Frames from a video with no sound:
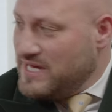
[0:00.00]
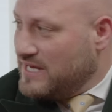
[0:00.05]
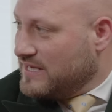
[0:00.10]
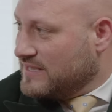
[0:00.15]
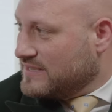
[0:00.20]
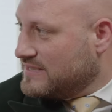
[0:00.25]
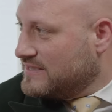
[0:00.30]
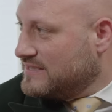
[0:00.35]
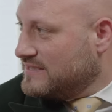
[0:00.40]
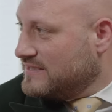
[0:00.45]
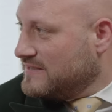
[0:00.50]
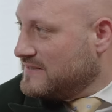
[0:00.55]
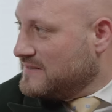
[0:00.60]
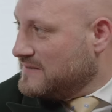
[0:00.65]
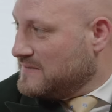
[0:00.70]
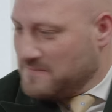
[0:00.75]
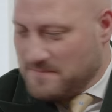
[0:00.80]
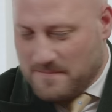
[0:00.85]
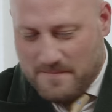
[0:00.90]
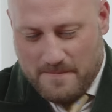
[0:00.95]
this,
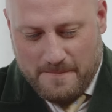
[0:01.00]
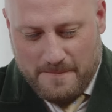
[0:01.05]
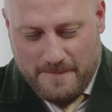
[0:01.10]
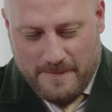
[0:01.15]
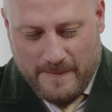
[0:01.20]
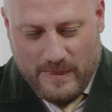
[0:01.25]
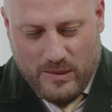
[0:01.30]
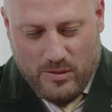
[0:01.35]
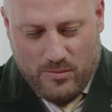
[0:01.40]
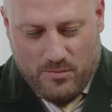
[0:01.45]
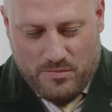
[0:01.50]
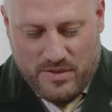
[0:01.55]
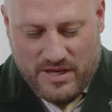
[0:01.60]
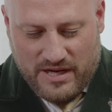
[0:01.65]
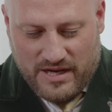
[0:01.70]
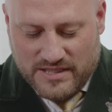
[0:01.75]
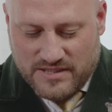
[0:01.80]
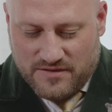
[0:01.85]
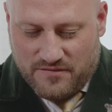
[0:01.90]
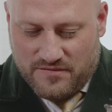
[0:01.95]

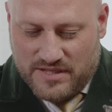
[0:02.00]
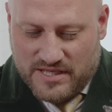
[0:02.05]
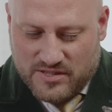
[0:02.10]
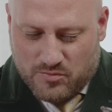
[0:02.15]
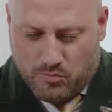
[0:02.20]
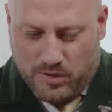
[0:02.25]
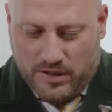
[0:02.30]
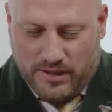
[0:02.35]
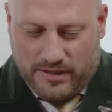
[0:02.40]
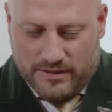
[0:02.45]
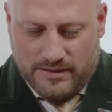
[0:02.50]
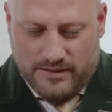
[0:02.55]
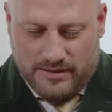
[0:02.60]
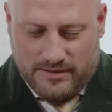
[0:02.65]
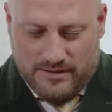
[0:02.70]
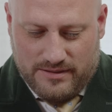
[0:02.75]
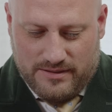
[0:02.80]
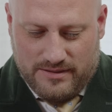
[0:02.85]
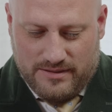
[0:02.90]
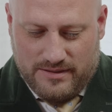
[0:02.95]
because of this blood,
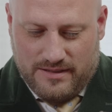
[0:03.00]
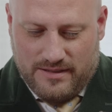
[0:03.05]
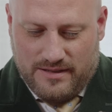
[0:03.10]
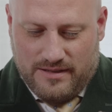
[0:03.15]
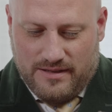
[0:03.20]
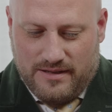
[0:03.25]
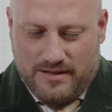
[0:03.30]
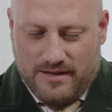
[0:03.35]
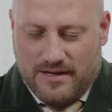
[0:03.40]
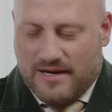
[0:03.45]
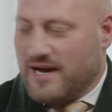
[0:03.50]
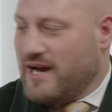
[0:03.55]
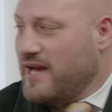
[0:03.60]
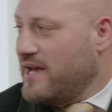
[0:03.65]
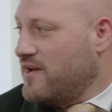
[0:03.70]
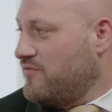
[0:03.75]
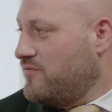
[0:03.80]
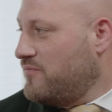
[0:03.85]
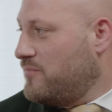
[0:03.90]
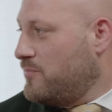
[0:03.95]
I
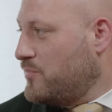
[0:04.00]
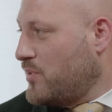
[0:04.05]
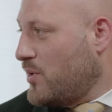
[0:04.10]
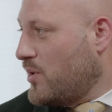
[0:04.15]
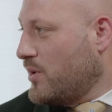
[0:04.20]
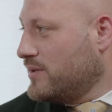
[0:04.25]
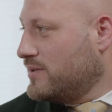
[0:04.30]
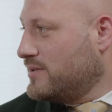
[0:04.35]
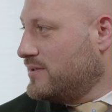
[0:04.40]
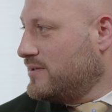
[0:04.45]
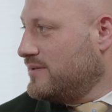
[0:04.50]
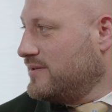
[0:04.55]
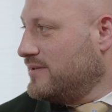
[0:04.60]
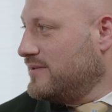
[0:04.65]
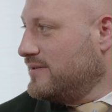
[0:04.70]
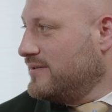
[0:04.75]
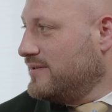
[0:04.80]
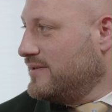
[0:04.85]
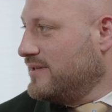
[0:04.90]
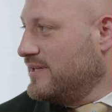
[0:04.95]
have part
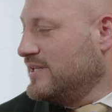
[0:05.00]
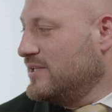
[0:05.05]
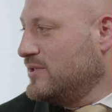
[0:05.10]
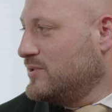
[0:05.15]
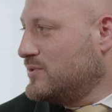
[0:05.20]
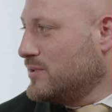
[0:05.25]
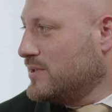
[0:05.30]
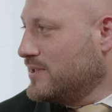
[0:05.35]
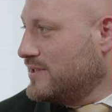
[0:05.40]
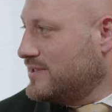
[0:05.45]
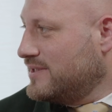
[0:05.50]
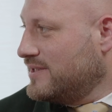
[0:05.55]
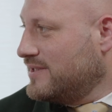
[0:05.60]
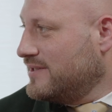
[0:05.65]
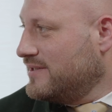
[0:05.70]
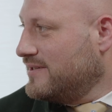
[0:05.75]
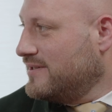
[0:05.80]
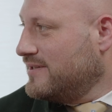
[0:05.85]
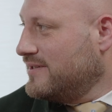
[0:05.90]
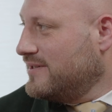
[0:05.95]
in eternity.
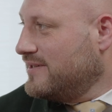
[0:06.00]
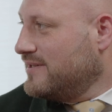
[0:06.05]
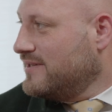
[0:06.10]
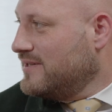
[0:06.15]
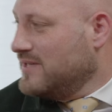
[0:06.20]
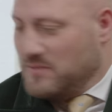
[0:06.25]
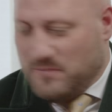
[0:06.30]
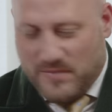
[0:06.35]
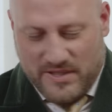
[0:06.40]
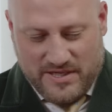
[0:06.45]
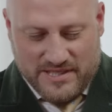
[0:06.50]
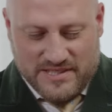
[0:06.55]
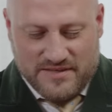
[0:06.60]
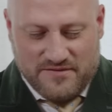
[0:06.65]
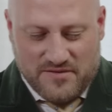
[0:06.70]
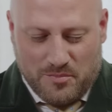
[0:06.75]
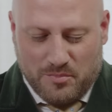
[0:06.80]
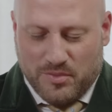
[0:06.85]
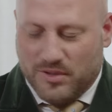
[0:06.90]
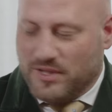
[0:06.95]
Because
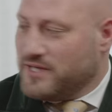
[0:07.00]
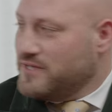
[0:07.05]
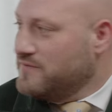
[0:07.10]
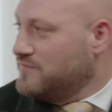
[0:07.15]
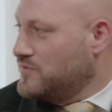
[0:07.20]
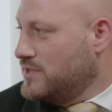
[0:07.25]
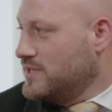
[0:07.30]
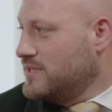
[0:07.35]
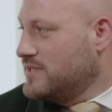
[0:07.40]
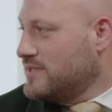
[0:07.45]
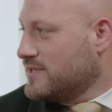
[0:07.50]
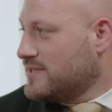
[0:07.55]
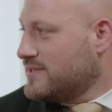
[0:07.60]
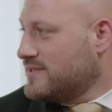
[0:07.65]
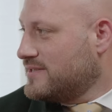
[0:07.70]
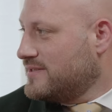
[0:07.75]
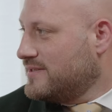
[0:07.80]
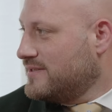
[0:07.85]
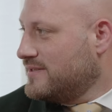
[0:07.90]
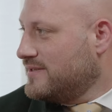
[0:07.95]
of the blood of
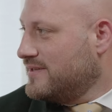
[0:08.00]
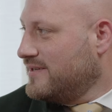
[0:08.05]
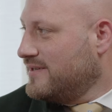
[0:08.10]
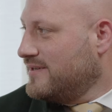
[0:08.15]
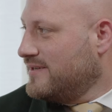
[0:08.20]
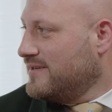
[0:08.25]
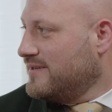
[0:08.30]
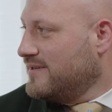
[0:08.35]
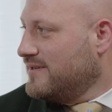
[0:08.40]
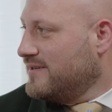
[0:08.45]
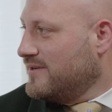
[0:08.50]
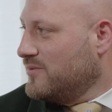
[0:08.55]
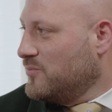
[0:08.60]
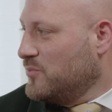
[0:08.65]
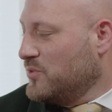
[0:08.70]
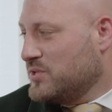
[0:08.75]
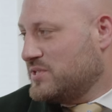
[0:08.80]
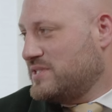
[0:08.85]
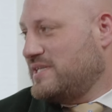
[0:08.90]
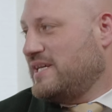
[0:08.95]
Jesus,
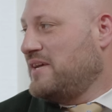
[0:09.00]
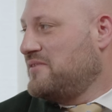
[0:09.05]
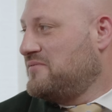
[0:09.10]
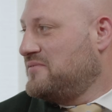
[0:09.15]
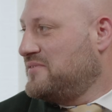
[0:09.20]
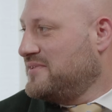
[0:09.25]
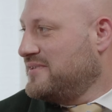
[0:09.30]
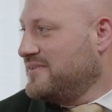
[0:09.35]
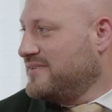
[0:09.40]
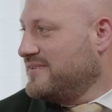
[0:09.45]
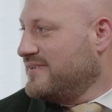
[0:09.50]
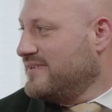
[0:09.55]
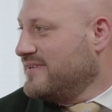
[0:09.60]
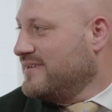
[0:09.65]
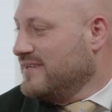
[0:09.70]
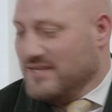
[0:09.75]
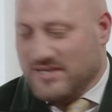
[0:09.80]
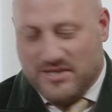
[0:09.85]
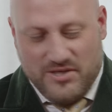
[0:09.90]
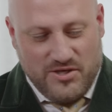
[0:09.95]
we're saved.
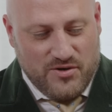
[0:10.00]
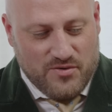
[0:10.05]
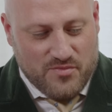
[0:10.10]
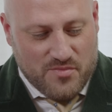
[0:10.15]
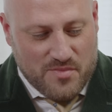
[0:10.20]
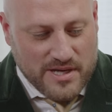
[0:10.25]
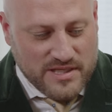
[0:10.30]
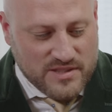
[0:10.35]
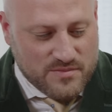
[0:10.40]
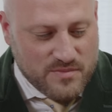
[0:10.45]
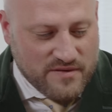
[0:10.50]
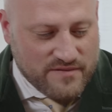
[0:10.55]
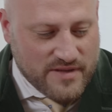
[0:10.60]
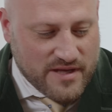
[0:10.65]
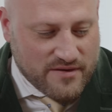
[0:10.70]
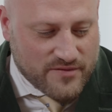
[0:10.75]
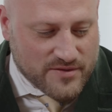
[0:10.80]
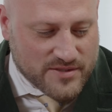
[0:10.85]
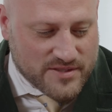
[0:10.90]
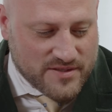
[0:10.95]
You know, it reminds me of
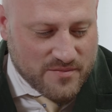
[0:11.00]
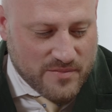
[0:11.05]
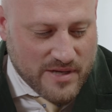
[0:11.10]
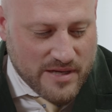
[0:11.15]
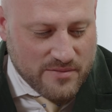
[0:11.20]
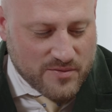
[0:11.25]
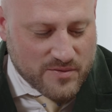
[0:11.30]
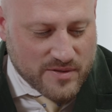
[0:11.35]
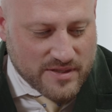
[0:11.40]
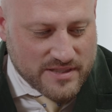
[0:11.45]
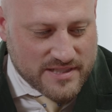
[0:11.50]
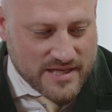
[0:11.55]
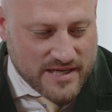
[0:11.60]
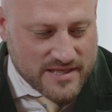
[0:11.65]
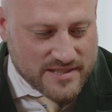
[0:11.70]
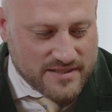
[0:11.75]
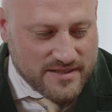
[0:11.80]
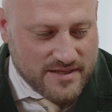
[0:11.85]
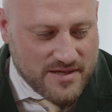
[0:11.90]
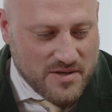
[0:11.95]
that verse in the Bible where it
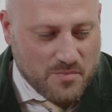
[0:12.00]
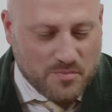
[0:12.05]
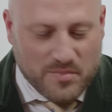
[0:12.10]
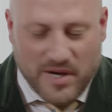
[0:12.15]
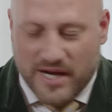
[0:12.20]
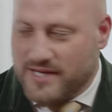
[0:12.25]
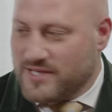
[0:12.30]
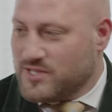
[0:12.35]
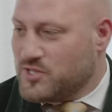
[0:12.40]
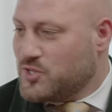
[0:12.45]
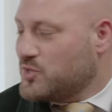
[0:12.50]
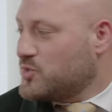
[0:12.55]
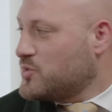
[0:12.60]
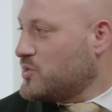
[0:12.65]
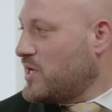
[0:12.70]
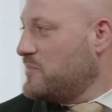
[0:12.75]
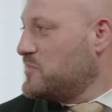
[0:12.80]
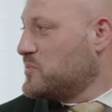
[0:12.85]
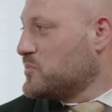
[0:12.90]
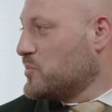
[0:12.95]
says, by his
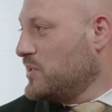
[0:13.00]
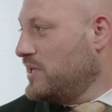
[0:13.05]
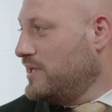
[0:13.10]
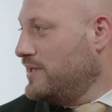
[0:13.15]
stripes we're